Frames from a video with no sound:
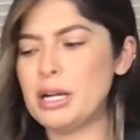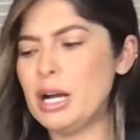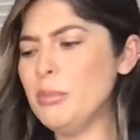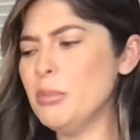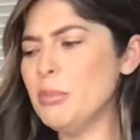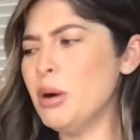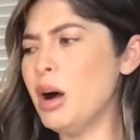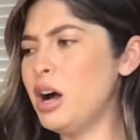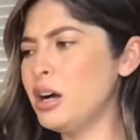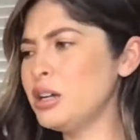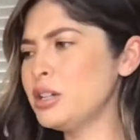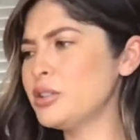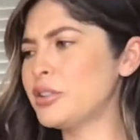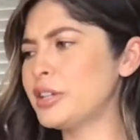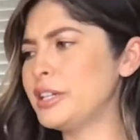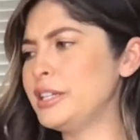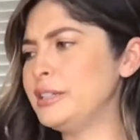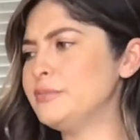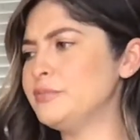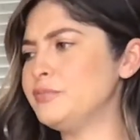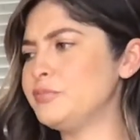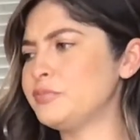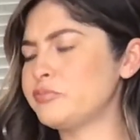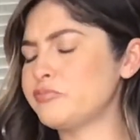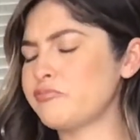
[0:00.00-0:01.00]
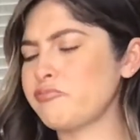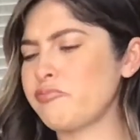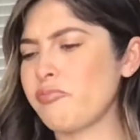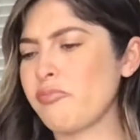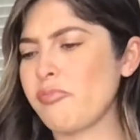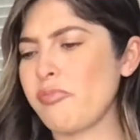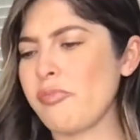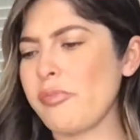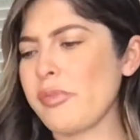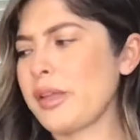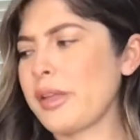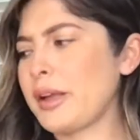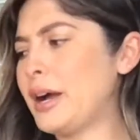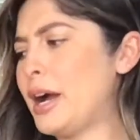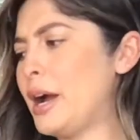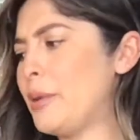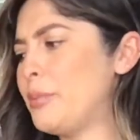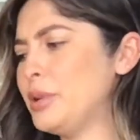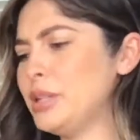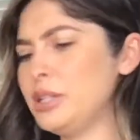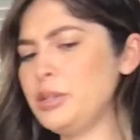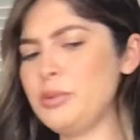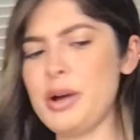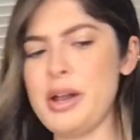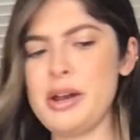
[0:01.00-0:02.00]
I'm hungry. I
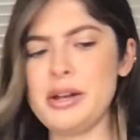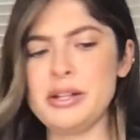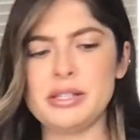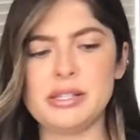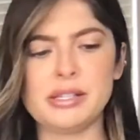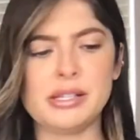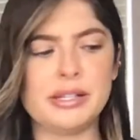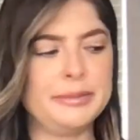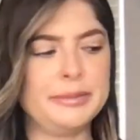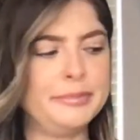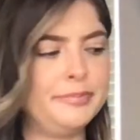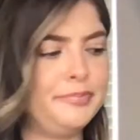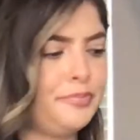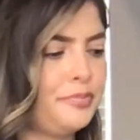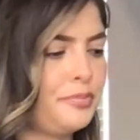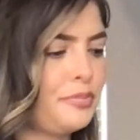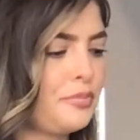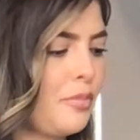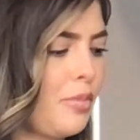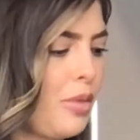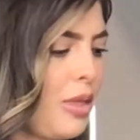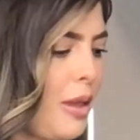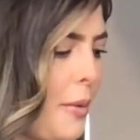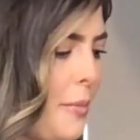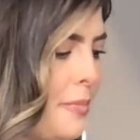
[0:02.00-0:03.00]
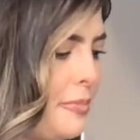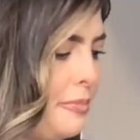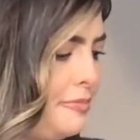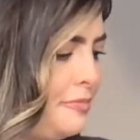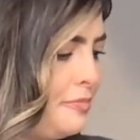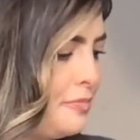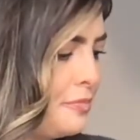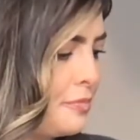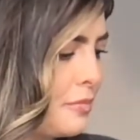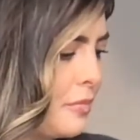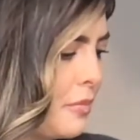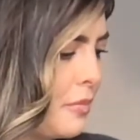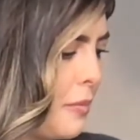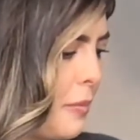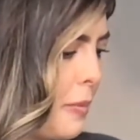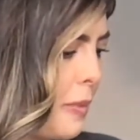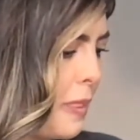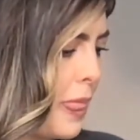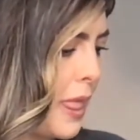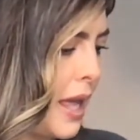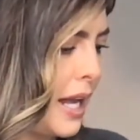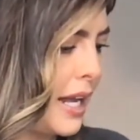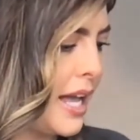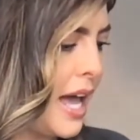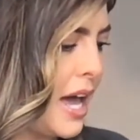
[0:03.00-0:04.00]
really wanted some
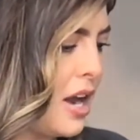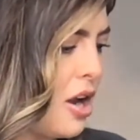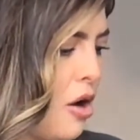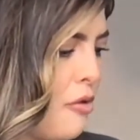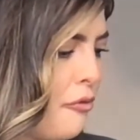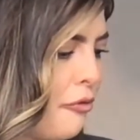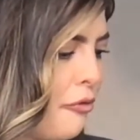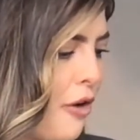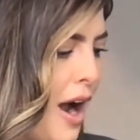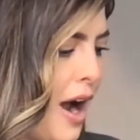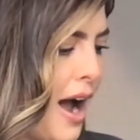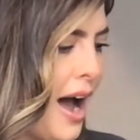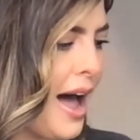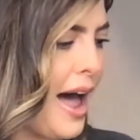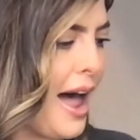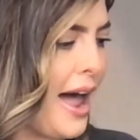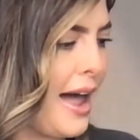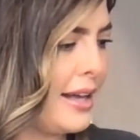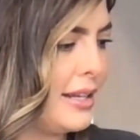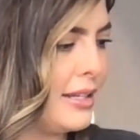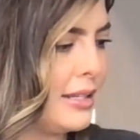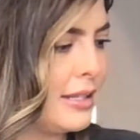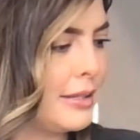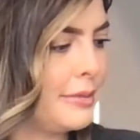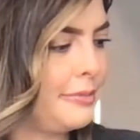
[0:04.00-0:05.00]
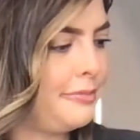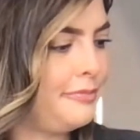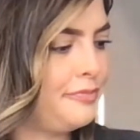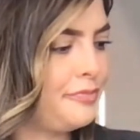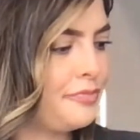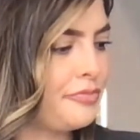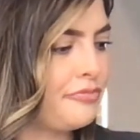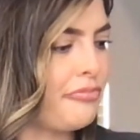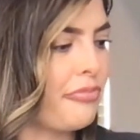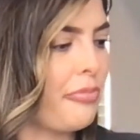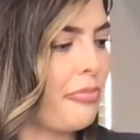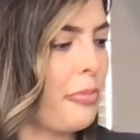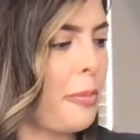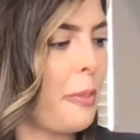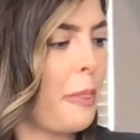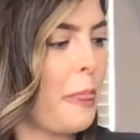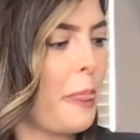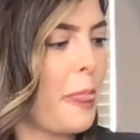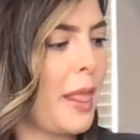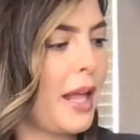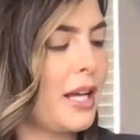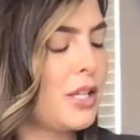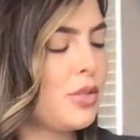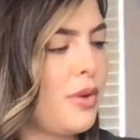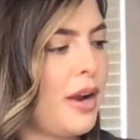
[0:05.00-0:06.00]
ghetto fries.
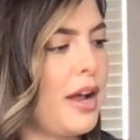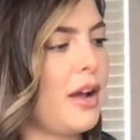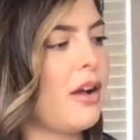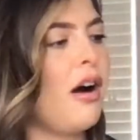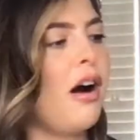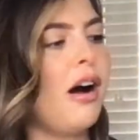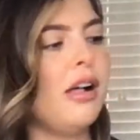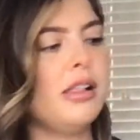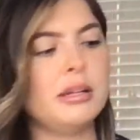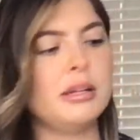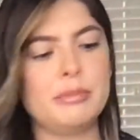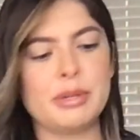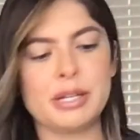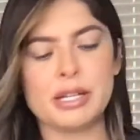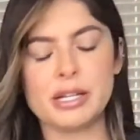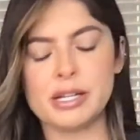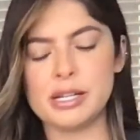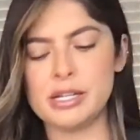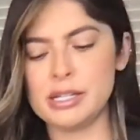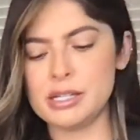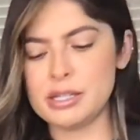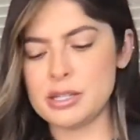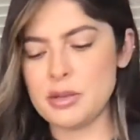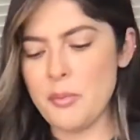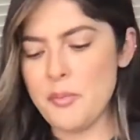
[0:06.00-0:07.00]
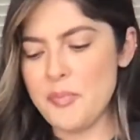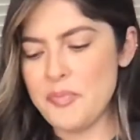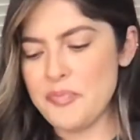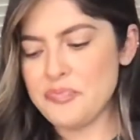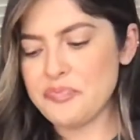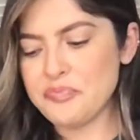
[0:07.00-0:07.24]
That's what I call them because